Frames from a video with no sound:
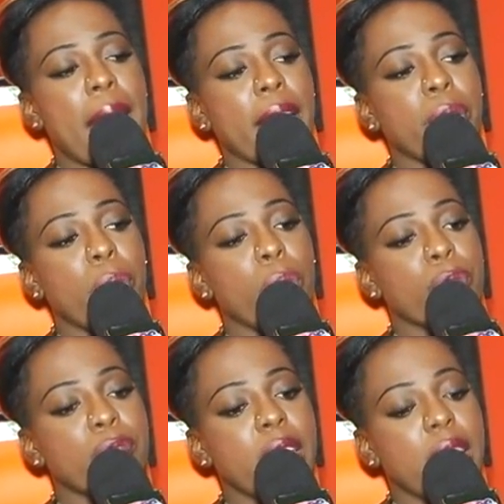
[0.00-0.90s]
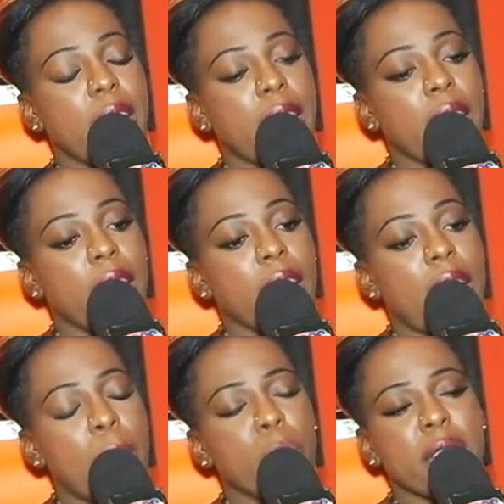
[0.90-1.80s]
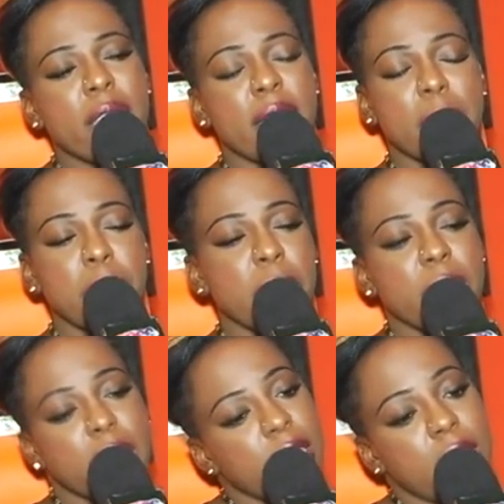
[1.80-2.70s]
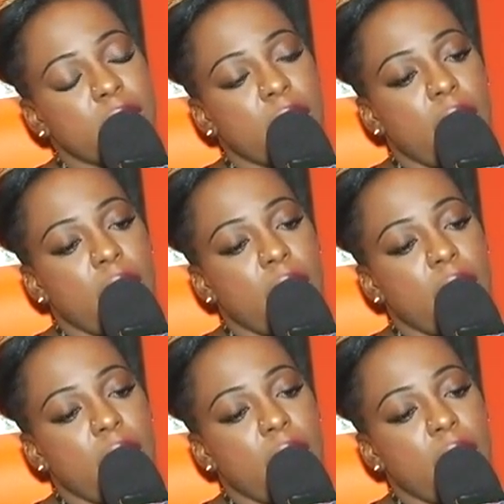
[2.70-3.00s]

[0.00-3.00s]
I don't really, I wouldn't dispute it